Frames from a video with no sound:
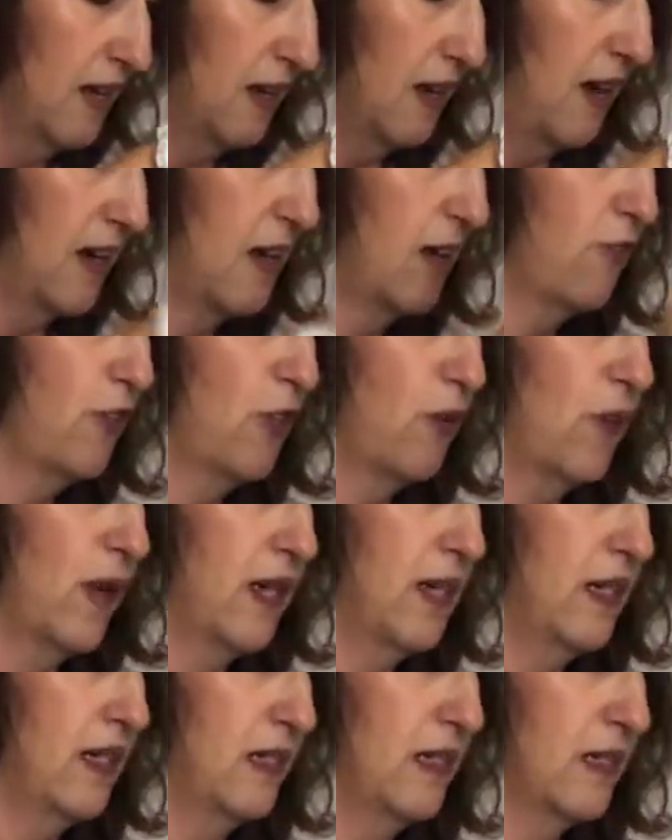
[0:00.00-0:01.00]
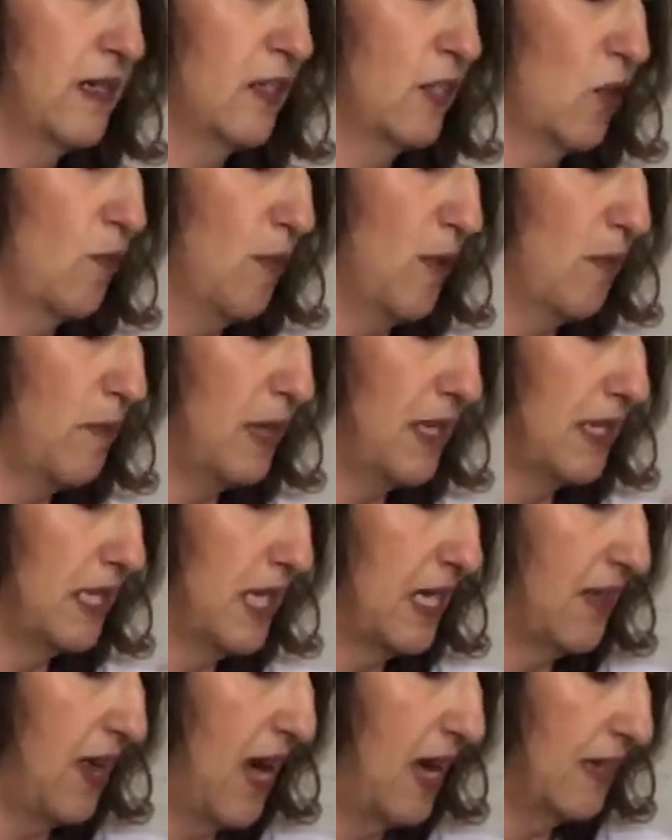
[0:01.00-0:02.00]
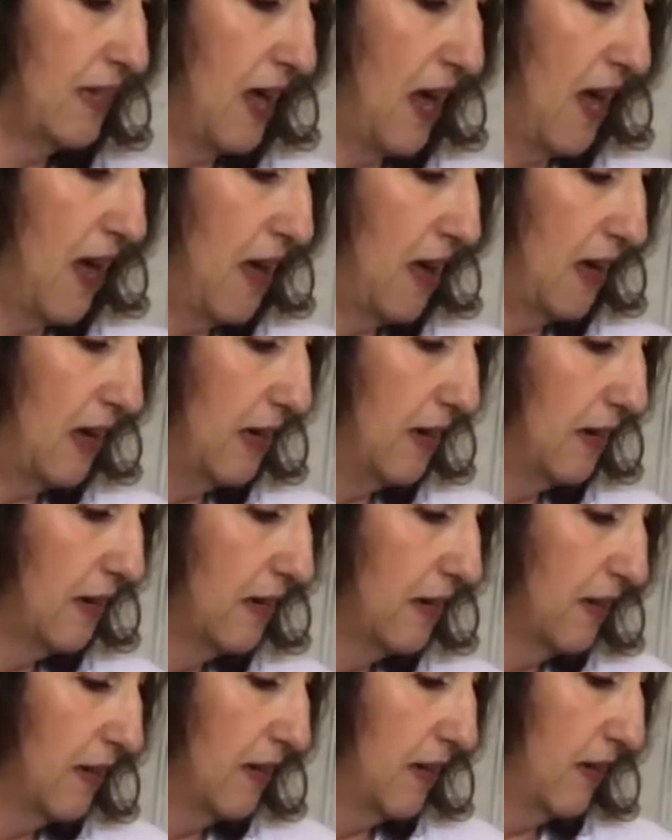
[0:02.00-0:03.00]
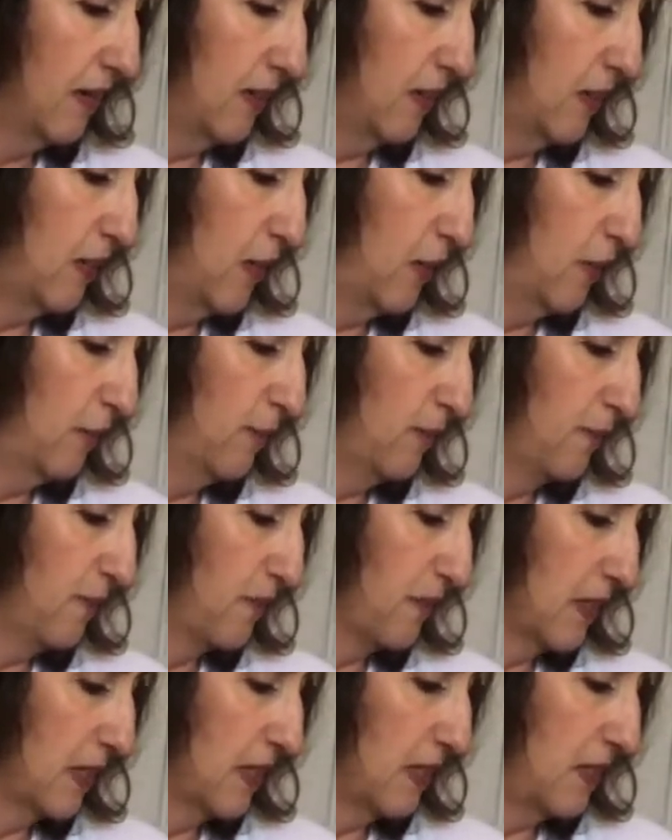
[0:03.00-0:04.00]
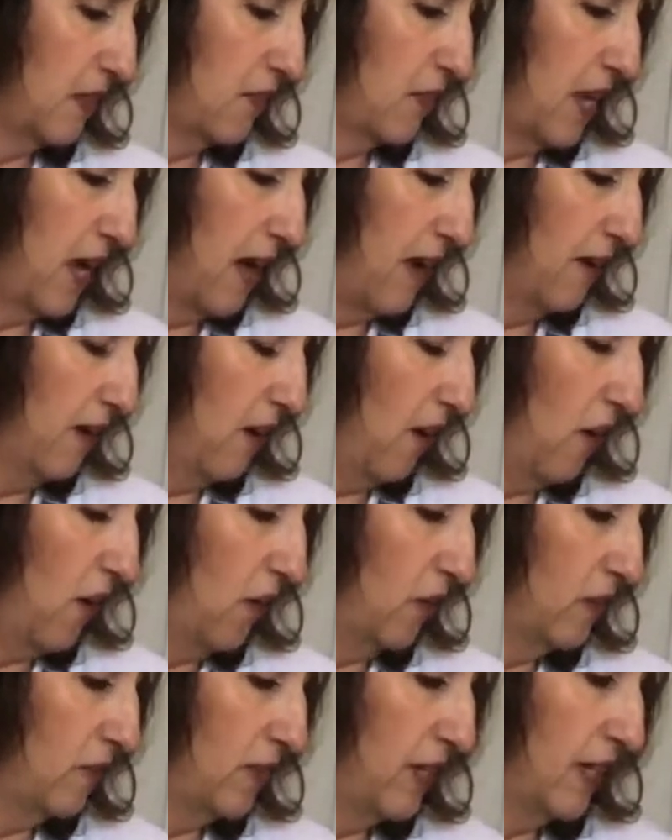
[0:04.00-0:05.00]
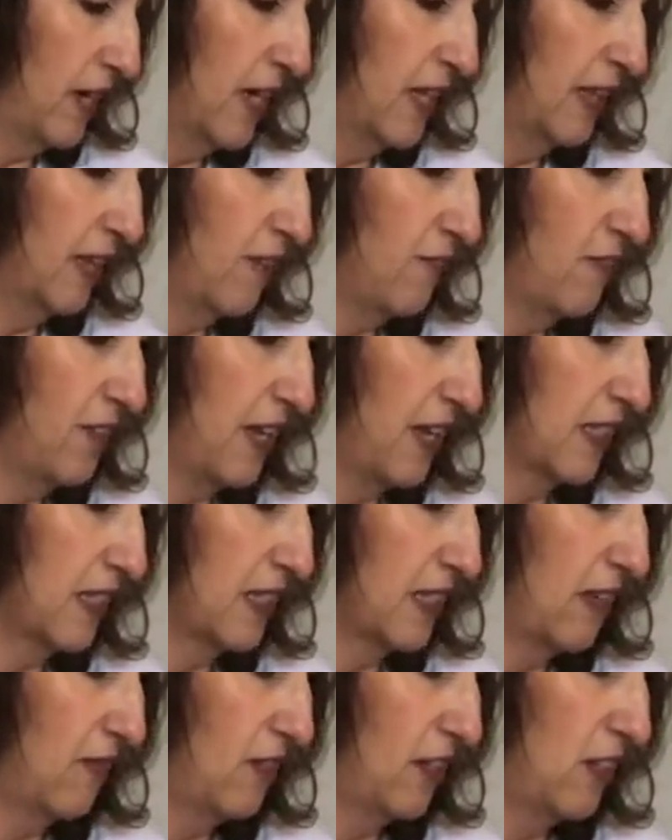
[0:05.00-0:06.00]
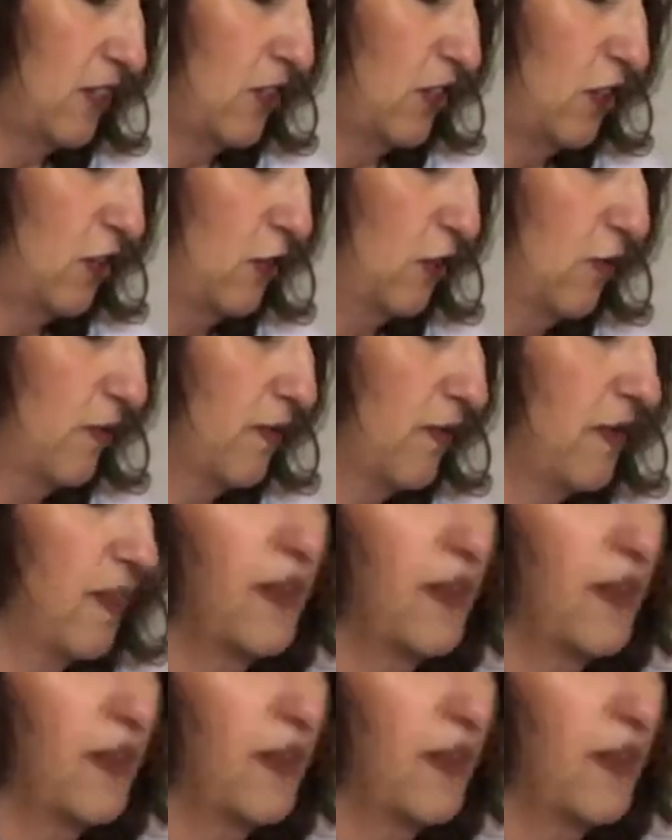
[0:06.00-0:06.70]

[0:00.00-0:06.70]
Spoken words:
not everyone is super busy that day, and, you know, so yeah, all of it. I love Thanksgiving too.